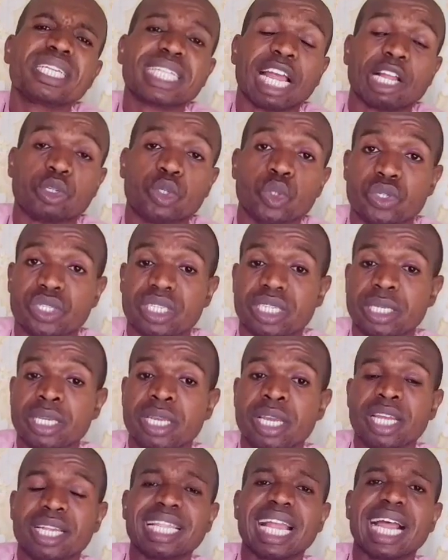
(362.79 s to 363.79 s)
that you see
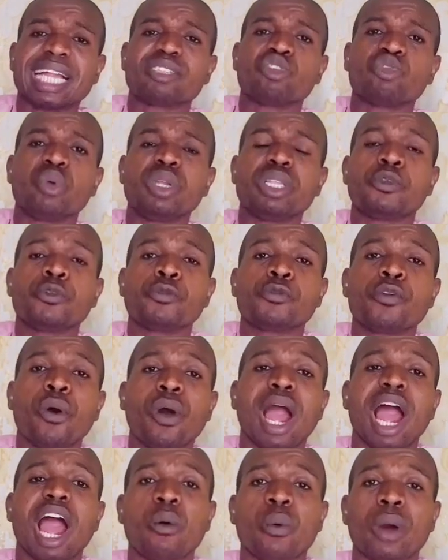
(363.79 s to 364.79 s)
that
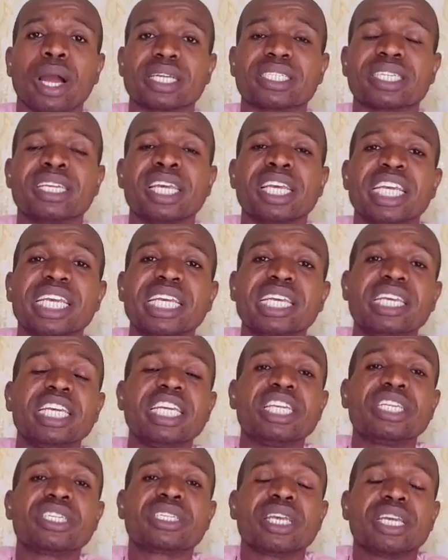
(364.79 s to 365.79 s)
24 hours he
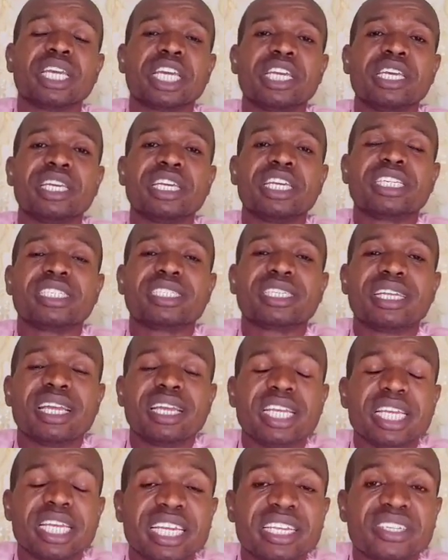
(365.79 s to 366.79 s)

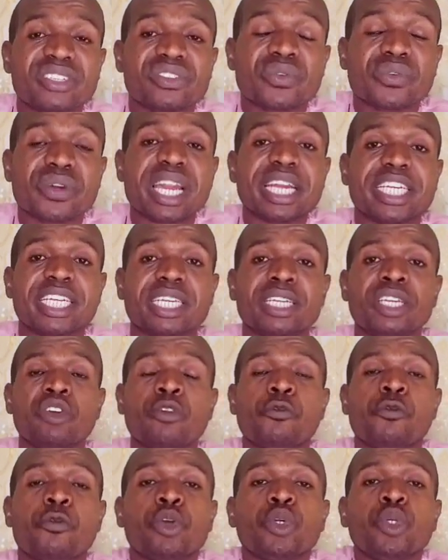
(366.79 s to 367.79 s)
is ready
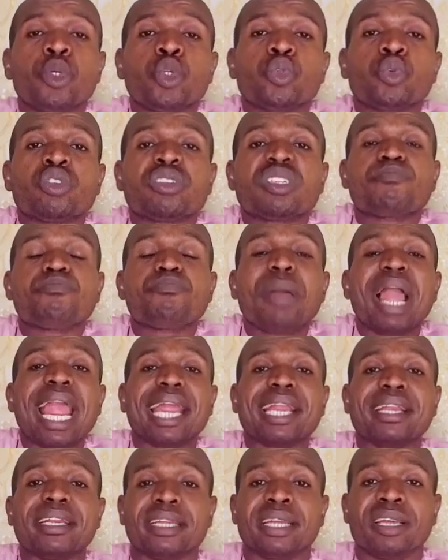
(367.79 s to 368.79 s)
for you to
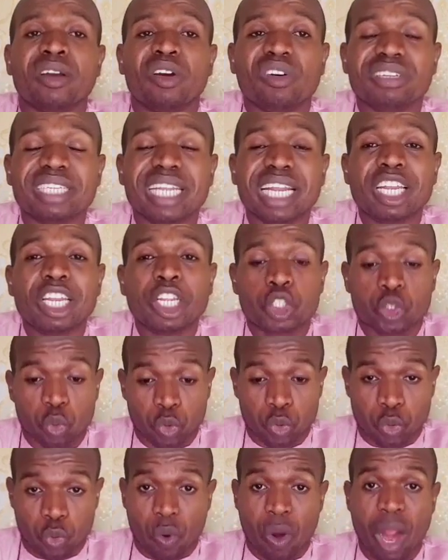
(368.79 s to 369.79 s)
spend the little
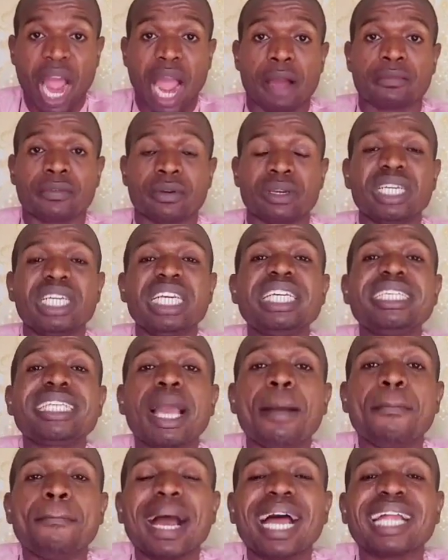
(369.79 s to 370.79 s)
you have is a
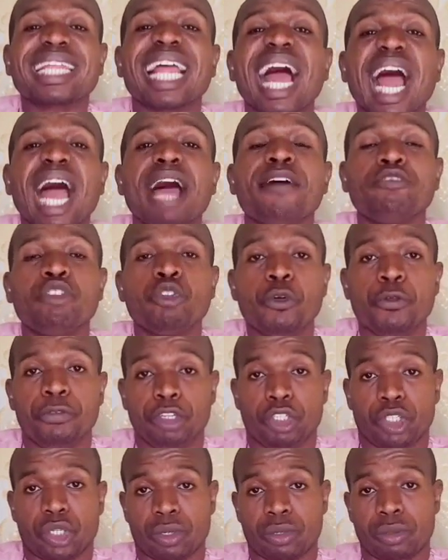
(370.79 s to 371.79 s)
man that have no
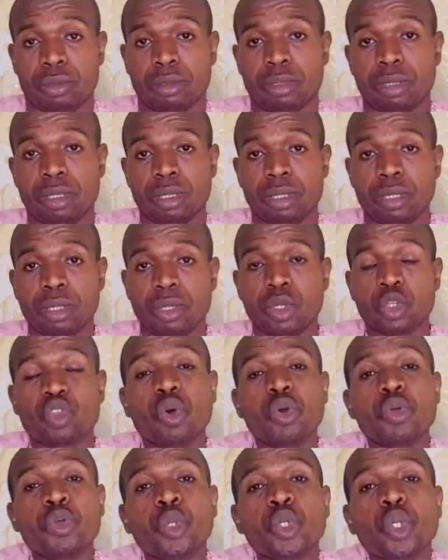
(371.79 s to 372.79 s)
vision. So
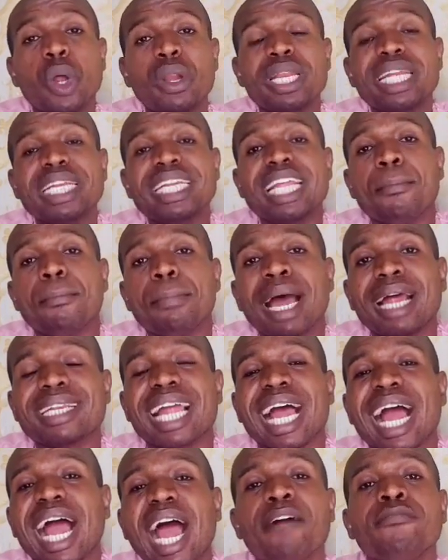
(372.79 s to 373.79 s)
you don't need a man
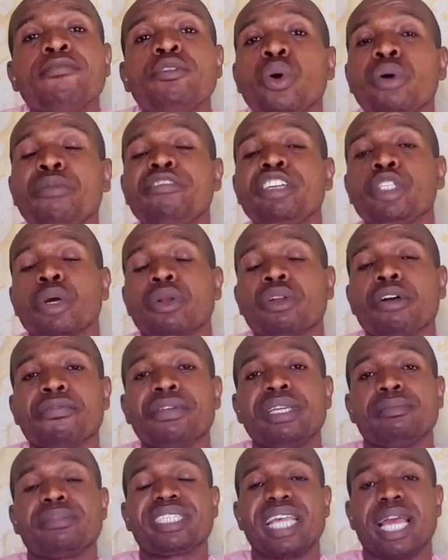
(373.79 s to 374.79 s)
that have no vision of
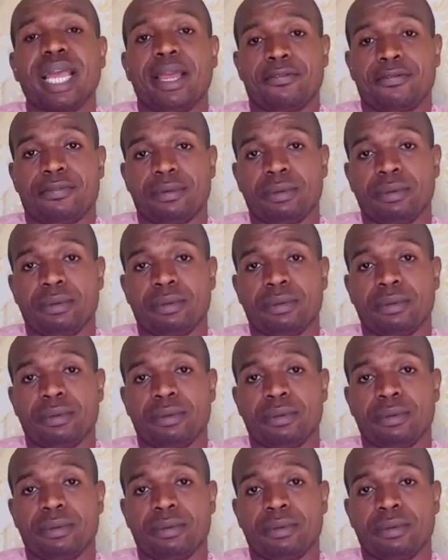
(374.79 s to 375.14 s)
himself.